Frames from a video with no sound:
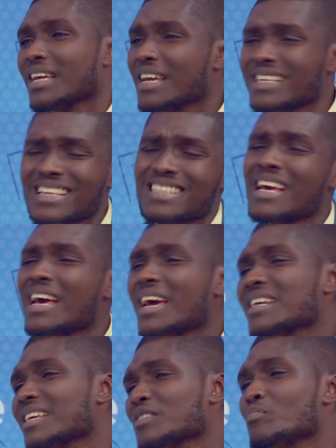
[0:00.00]
It just
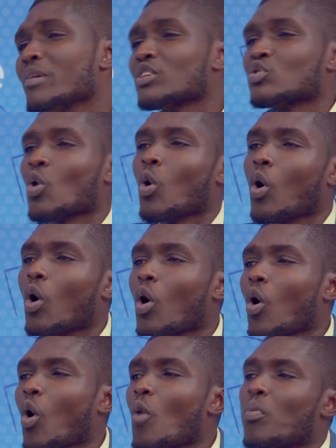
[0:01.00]
it just makes your
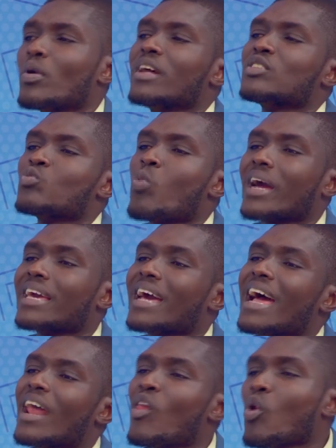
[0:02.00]
opponents work
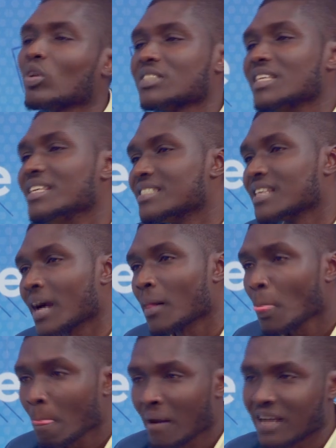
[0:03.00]
a lot easier
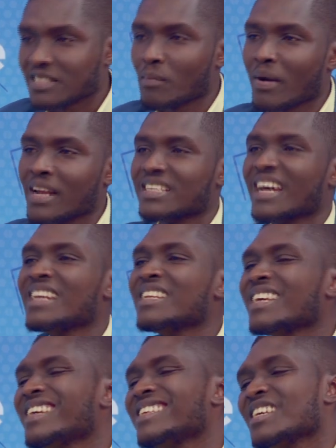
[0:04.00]
as a manager. And
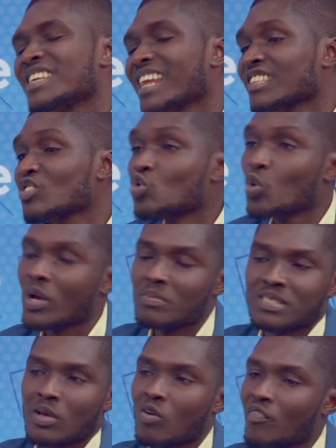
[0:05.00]
he, he doesn't do
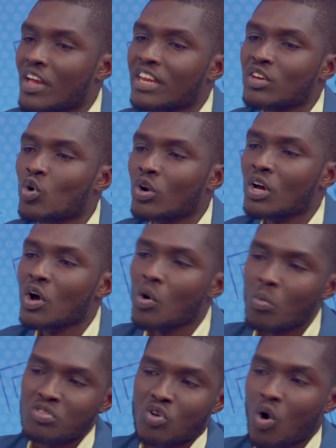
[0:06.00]
himself any good
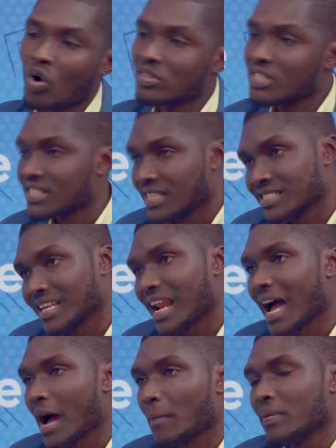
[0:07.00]
with all these things that
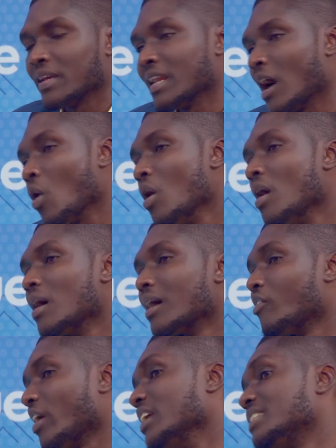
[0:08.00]
are happening. Now,
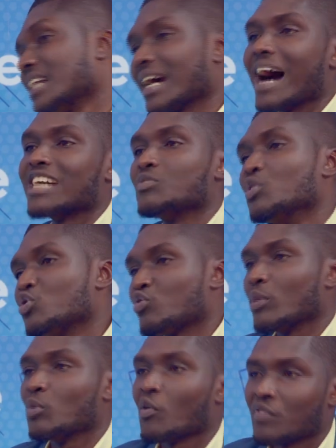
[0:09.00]
Granit Xhaka has been
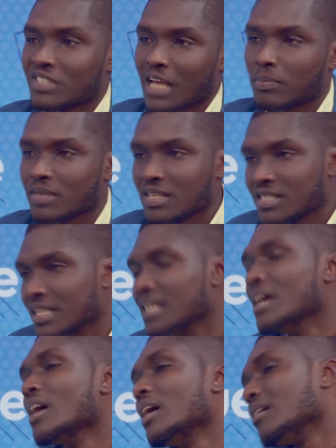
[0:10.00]
stripped of his
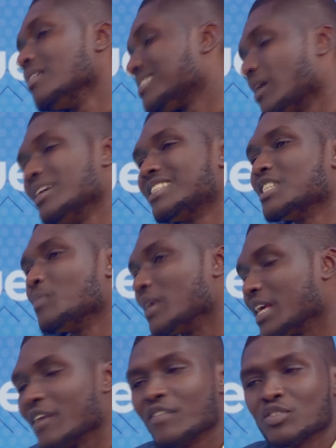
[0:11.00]
captaincy. Yeah. It has
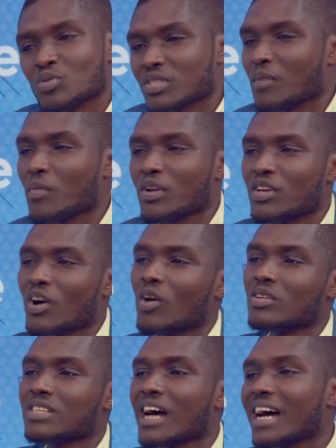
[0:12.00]
been given to somebody
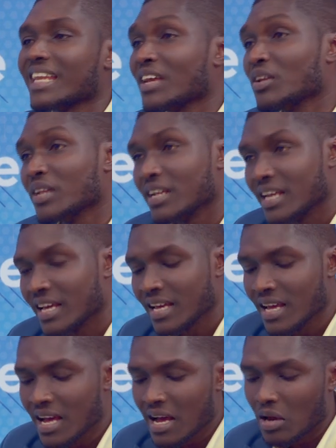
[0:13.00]
else. At the end of the
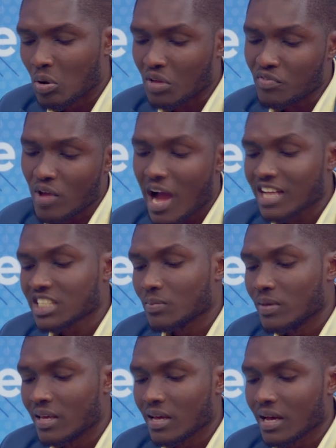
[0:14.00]
day, look, if you ask
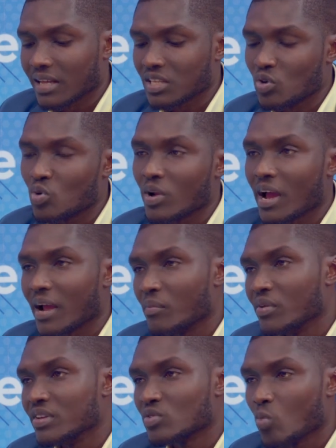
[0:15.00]
me, I think Unai
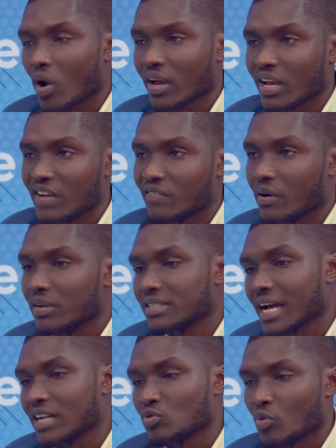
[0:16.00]
Emery is walking a very
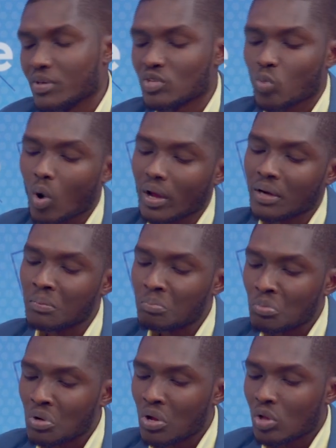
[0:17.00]
tightrope. He's walking
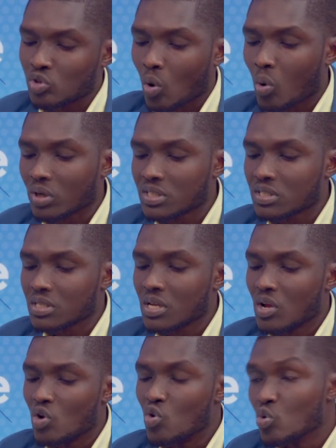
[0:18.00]
towards
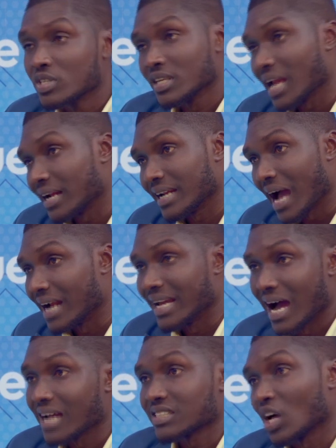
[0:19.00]
it's, losing at the
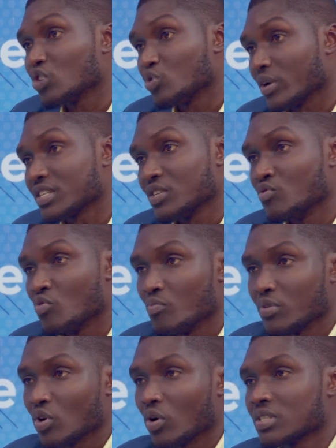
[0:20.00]
Arsenal yeah. dressing room
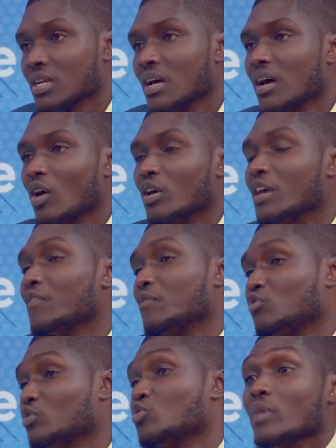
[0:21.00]
because if
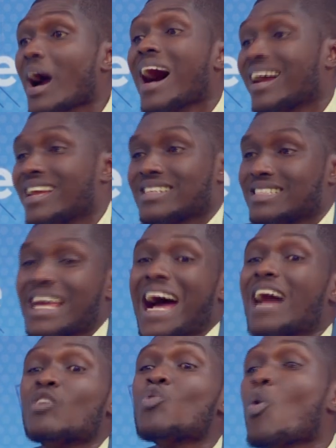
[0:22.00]
to be honest, there
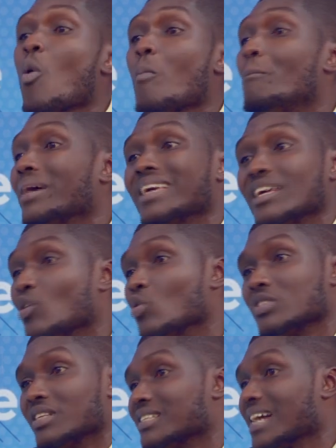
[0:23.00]
are no big
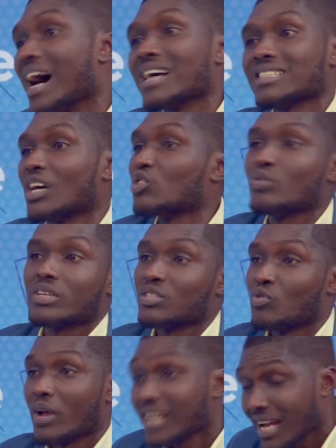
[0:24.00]
egos in this Arsenal
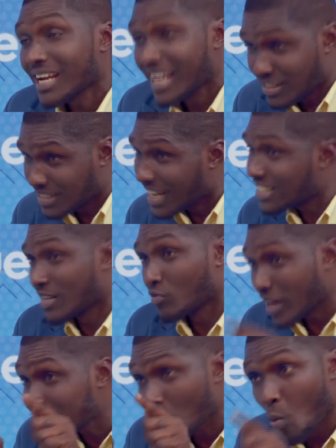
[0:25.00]
dressing room, and, that, and see that's the
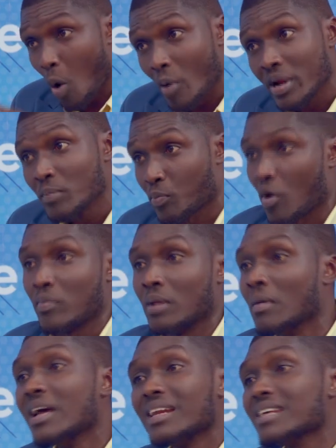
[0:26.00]
that's the worrying problem.
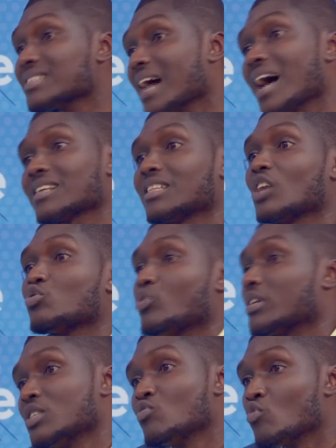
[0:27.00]
This Arsenal
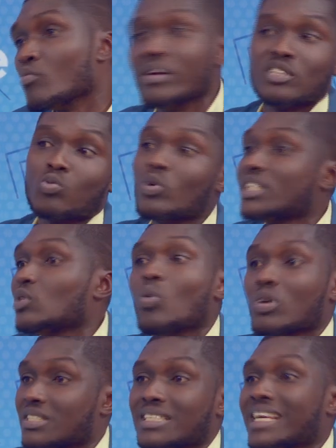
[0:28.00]
dressing room is
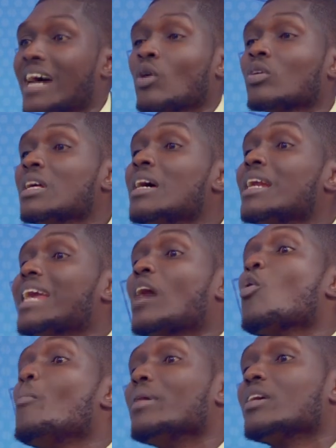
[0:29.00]
wishy-washy. There are no there are
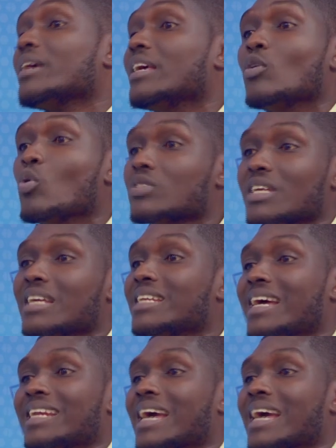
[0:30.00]
no big egos in there.